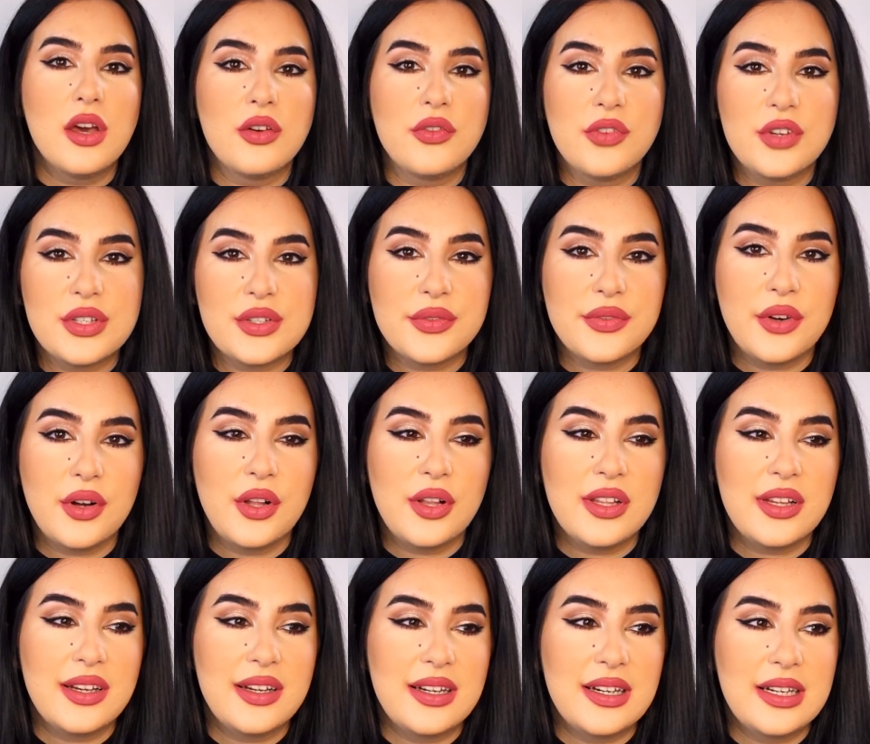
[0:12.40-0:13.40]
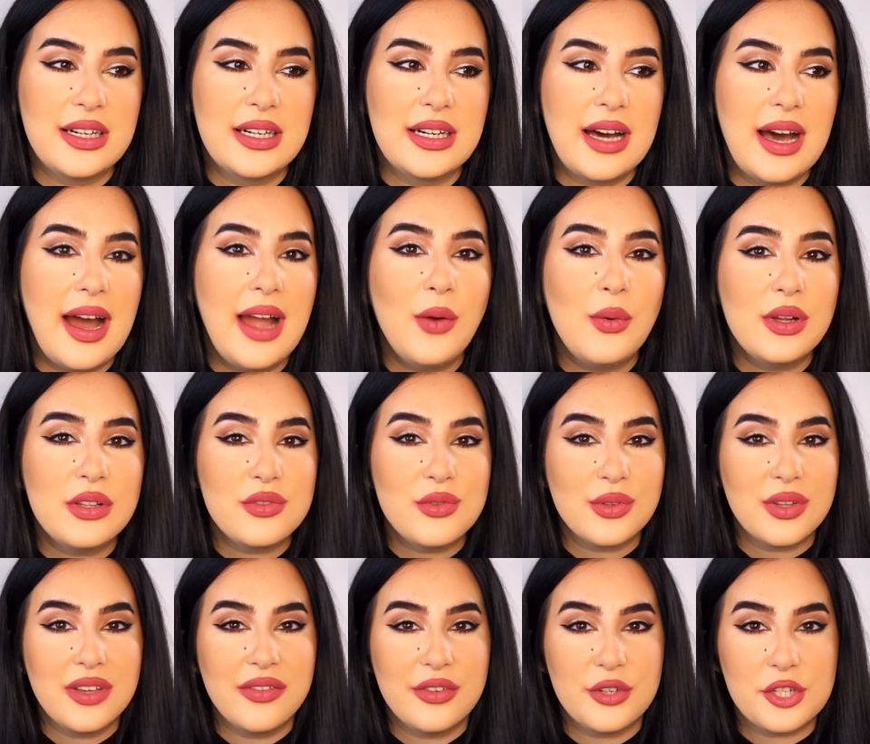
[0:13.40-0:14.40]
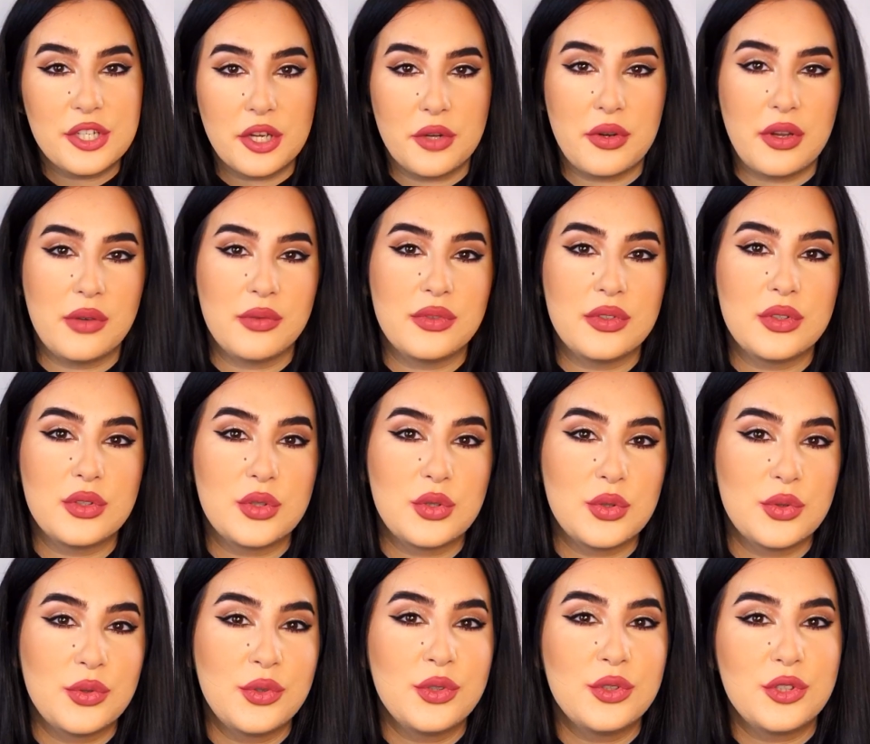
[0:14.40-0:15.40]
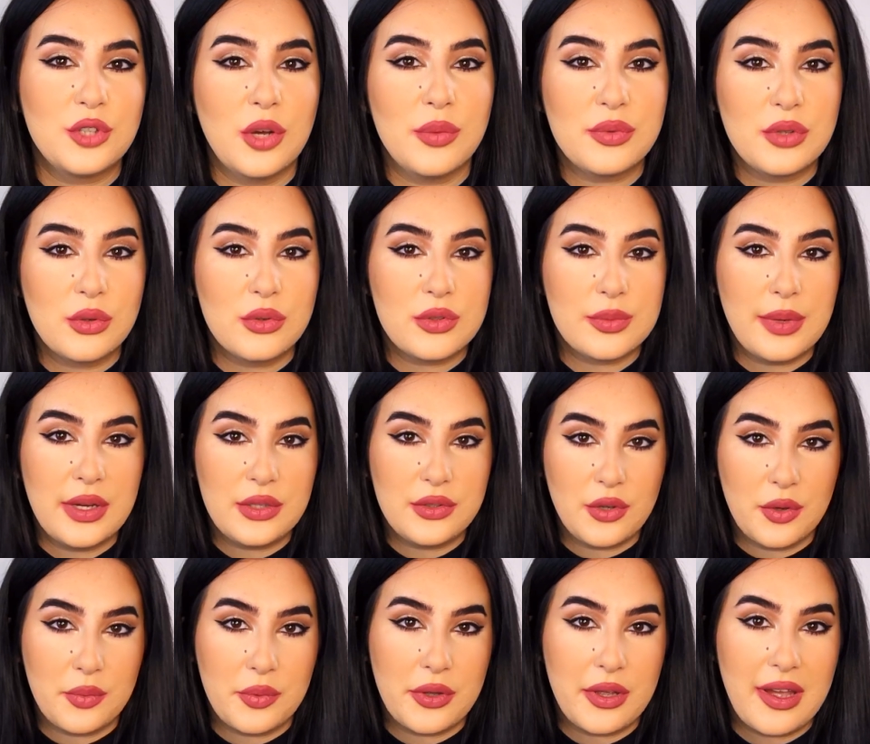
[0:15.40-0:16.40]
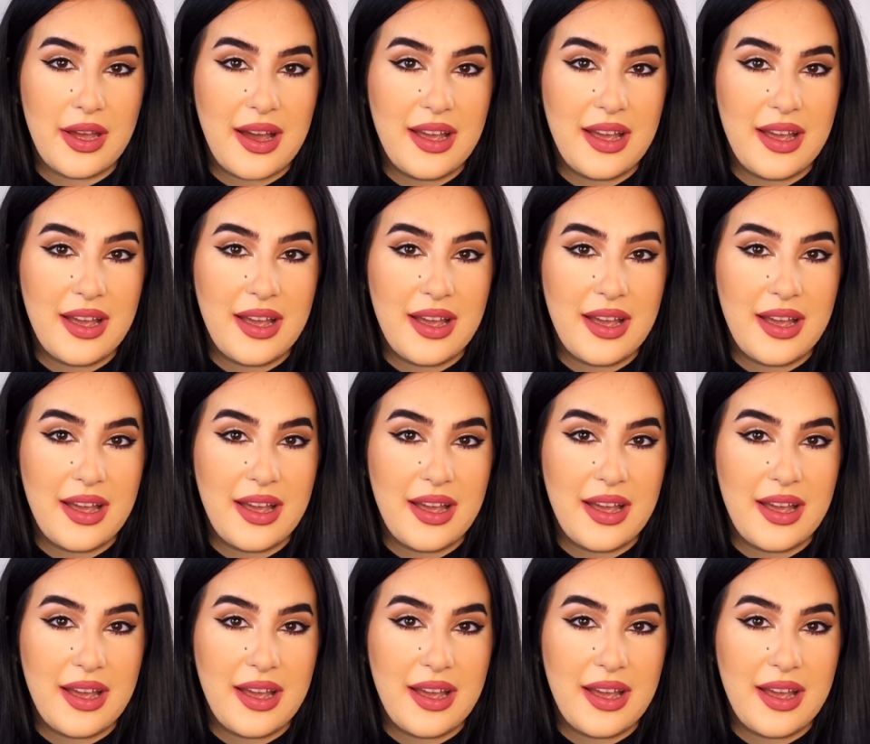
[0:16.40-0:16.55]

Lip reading: First of all, I want to give a shout out to Top Notes by Tope.